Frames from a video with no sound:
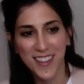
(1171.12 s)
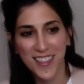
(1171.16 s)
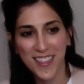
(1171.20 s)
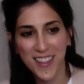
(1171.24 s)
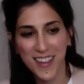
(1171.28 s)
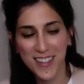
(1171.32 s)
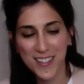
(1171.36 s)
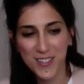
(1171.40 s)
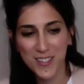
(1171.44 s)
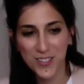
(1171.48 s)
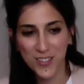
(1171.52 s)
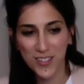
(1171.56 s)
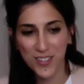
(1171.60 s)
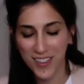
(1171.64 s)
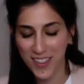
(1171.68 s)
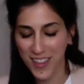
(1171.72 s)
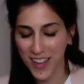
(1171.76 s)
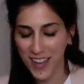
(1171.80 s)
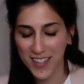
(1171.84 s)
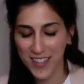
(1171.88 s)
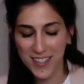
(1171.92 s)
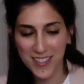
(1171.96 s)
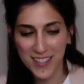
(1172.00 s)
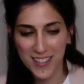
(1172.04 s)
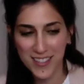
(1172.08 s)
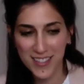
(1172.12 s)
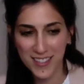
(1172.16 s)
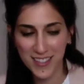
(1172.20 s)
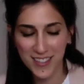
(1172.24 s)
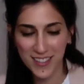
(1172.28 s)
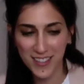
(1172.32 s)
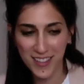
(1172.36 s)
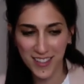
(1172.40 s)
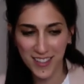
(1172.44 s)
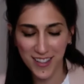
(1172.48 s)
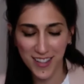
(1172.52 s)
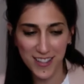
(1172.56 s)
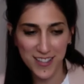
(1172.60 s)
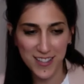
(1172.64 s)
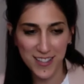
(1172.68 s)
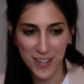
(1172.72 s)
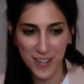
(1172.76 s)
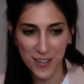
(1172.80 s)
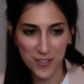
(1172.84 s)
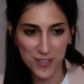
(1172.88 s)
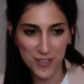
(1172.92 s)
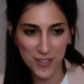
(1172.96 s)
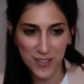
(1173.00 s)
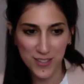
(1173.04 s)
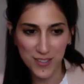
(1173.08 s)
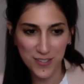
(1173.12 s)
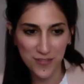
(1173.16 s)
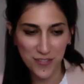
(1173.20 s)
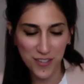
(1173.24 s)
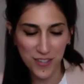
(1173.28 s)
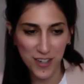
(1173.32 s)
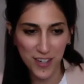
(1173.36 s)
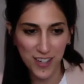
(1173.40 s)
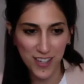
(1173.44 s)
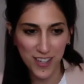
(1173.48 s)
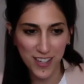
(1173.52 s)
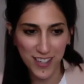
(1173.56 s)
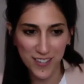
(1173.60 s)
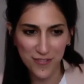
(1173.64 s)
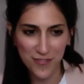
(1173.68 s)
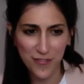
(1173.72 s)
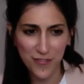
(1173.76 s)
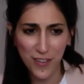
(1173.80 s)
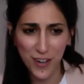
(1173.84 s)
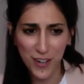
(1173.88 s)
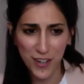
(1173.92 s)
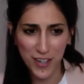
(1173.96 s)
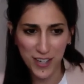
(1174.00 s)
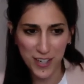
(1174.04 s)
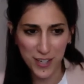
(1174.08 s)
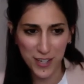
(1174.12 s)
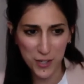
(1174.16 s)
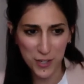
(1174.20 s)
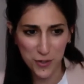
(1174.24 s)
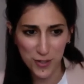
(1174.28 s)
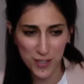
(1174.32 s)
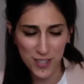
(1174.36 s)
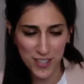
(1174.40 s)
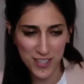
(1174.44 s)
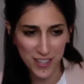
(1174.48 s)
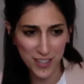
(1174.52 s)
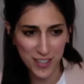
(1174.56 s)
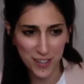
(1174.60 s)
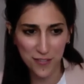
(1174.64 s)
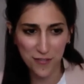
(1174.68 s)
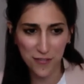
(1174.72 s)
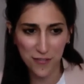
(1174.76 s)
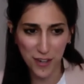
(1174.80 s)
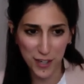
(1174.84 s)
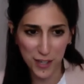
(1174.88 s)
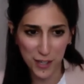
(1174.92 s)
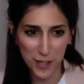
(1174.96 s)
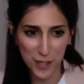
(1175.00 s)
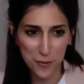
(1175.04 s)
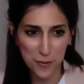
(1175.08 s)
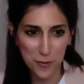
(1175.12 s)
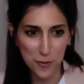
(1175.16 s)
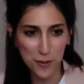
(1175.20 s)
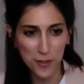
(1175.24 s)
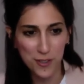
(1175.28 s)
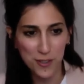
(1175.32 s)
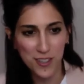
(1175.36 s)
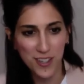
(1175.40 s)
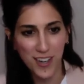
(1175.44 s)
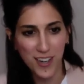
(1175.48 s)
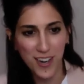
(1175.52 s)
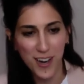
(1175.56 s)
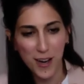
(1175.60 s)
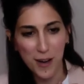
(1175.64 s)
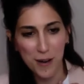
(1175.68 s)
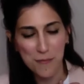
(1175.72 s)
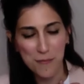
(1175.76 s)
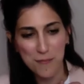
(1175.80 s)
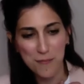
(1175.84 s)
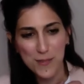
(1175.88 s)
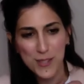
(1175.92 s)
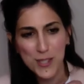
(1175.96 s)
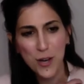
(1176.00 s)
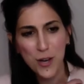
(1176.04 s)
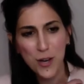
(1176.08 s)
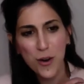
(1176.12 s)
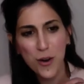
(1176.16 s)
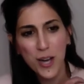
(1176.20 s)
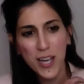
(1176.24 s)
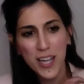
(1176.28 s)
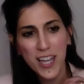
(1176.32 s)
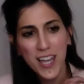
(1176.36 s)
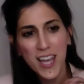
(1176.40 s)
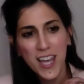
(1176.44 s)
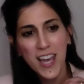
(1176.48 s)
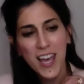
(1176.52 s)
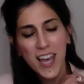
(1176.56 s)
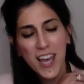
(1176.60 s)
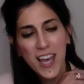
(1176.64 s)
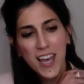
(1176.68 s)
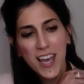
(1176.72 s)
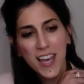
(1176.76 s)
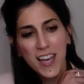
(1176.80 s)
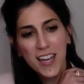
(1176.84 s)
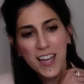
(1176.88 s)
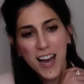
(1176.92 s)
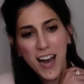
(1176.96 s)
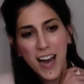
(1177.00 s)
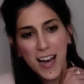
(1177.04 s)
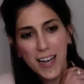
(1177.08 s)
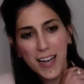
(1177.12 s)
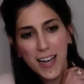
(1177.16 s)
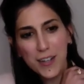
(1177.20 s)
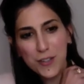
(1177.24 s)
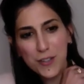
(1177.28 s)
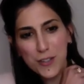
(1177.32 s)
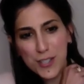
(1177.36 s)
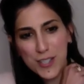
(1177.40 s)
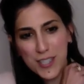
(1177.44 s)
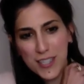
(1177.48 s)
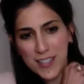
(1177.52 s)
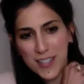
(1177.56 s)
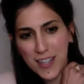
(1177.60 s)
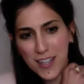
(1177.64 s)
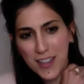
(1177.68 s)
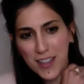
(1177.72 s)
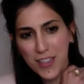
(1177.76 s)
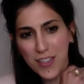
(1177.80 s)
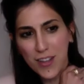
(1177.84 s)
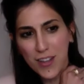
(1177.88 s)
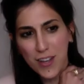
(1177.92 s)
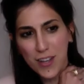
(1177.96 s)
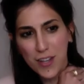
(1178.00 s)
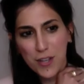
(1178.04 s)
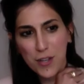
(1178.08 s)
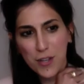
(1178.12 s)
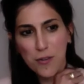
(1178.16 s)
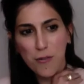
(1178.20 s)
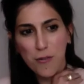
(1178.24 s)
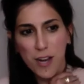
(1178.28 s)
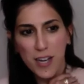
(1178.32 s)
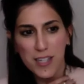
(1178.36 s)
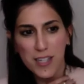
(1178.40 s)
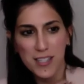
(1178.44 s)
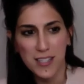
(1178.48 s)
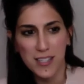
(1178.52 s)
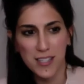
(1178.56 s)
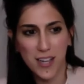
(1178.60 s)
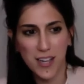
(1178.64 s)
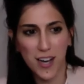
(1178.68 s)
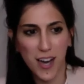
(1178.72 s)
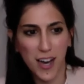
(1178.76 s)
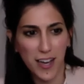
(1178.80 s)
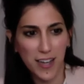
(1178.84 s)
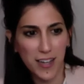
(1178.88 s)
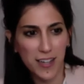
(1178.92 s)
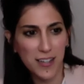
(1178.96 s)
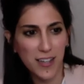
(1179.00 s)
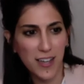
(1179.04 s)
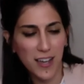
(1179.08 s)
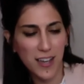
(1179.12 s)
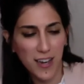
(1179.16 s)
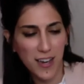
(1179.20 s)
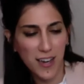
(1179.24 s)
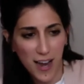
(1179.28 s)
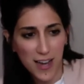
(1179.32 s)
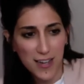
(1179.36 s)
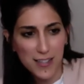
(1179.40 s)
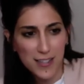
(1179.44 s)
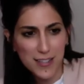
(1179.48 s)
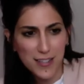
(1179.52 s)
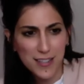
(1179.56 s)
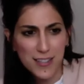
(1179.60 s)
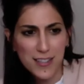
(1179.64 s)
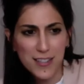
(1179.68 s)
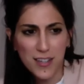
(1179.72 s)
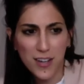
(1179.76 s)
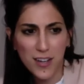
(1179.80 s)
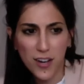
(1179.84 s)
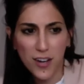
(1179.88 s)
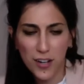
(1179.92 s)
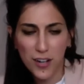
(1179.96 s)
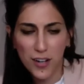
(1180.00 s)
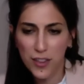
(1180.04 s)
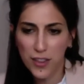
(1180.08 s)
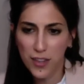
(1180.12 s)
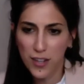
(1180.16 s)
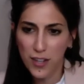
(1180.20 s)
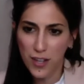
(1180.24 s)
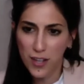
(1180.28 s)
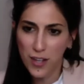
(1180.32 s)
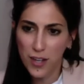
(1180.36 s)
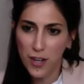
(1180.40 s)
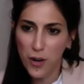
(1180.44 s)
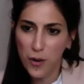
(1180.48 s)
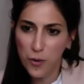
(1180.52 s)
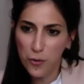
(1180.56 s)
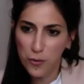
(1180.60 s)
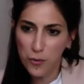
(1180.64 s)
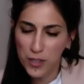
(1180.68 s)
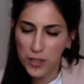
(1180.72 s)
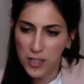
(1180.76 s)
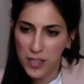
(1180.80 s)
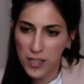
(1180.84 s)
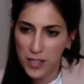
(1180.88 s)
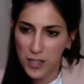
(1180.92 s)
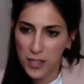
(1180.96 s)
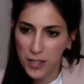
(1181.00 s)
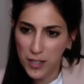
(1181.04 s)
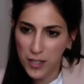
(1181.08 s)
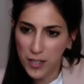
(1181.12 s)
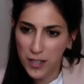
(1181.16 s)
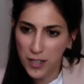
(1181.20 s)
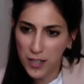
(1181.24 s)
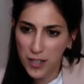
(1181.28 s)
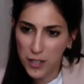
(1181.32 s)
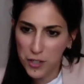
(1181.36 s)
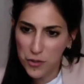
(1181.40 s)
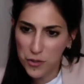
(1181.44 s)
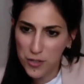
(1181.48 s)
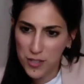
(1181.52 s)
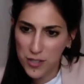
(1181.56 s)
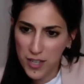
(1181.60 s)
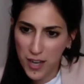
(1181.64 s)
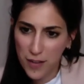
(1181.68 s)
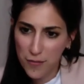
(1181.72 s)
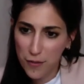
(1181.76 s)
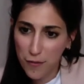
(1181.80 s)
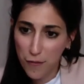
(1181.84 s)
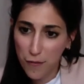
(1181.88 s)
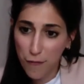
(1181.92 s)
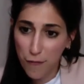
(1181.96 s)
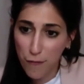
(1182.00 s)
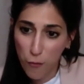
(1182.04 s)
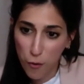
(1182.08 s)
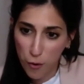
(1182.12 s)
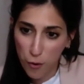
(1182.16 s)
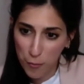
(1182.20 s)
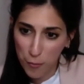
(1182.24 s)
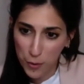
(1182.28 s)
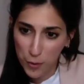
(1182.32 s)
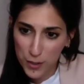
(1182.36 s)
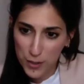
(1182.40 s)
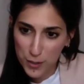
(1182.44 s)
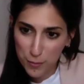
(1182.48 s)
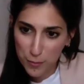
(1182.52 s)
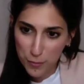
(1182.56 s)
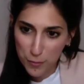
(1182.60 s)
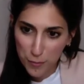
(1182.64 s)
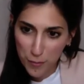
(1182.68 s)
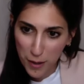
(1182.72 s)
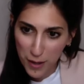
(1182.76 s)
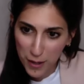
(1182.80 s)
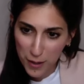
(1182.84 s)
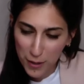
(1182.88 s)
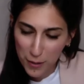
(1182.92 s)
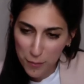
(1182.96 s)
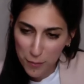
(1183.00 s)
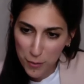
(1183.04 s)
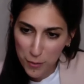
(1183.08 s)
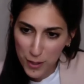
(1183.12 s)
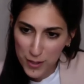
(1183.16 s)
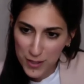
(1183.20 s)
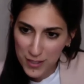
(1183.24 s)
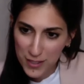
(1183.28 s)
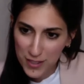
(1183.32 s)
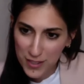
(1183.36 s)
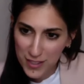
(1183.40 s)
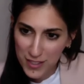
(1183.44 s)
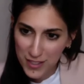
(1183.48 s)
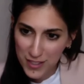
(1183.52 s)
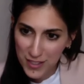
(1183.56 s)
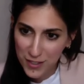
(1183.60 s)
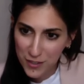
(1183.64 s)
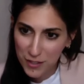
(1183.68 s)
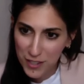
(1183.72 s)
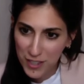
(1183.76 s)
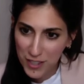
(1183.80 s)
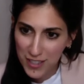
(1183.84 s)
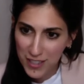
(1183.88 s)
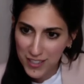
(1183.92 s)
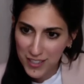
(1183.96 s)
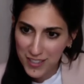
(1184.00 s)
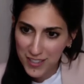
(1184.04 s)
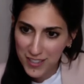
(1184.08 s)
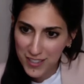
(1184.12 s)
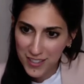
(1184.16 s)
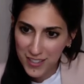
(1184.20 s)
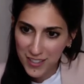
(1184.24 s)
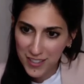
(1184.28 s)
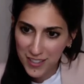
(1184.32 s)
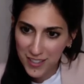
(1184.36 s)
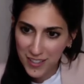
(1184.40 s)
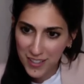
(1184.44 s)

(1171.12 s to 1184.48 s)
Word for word: That's that's that sounds very very interesting and very cool. Um, so I understand that the U.S. and I and Iceland are the only countries that have a formal diplomatic presence in Greenland.